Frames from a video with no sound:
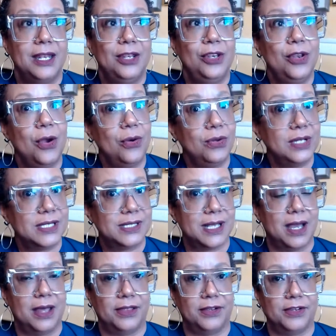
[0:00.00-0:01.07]

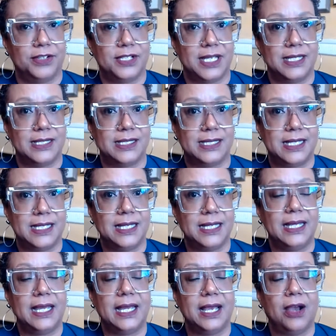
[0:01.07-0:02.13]
notice others and
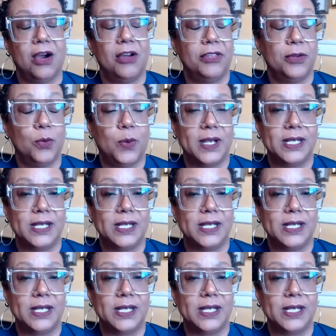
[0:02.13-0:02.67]
see, are there